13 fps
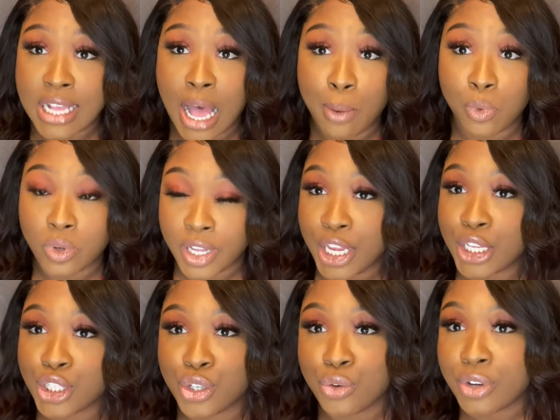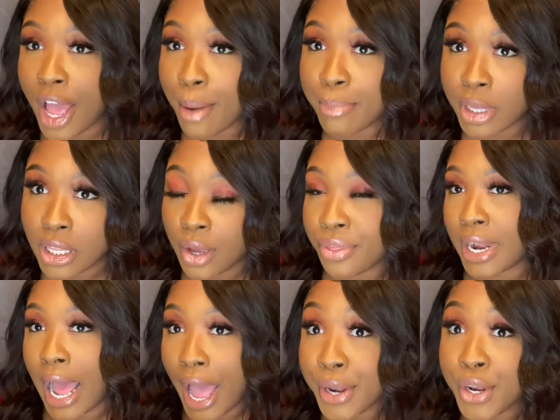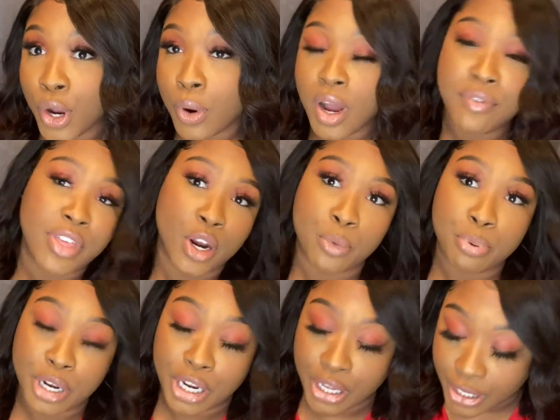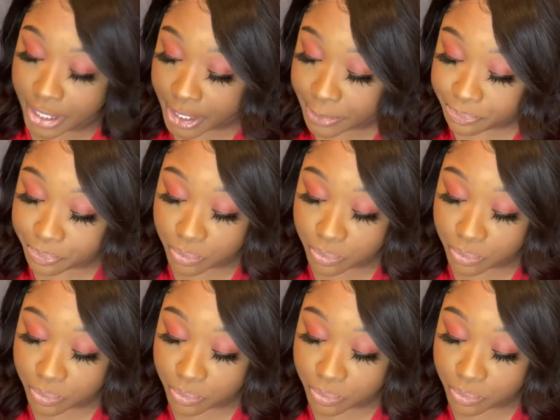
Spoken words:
I will link two down below that I know of that are pretty good.